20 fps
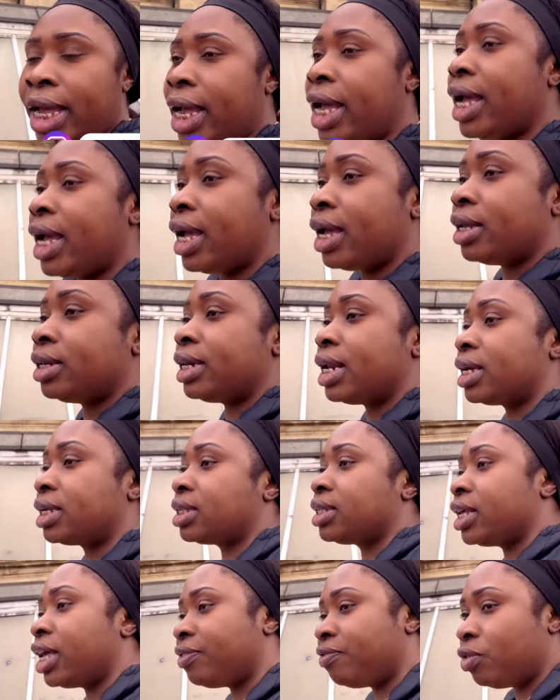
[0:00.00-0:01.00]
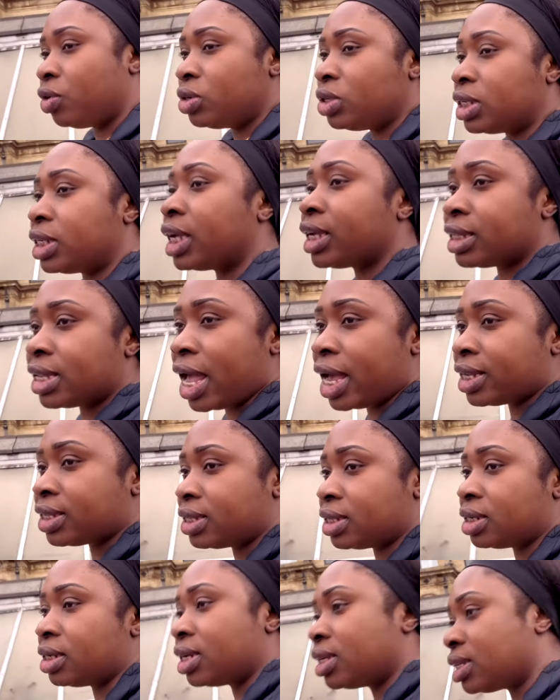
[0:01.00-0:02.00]
And like say if you want to take
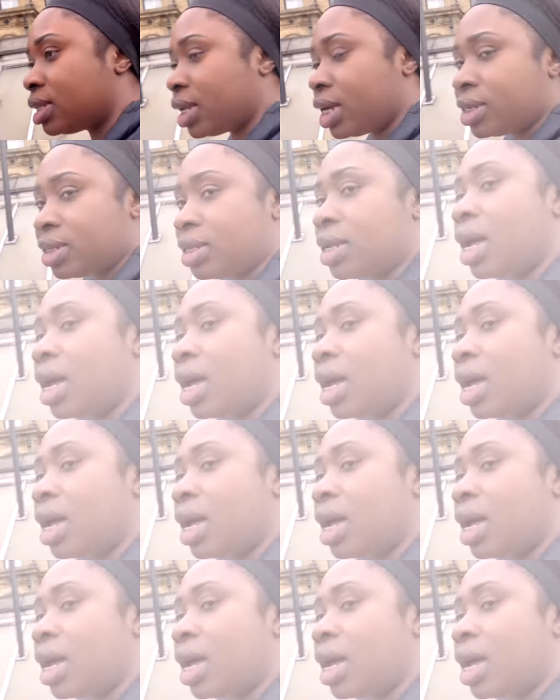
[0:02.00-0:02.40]
taxi, there's taxi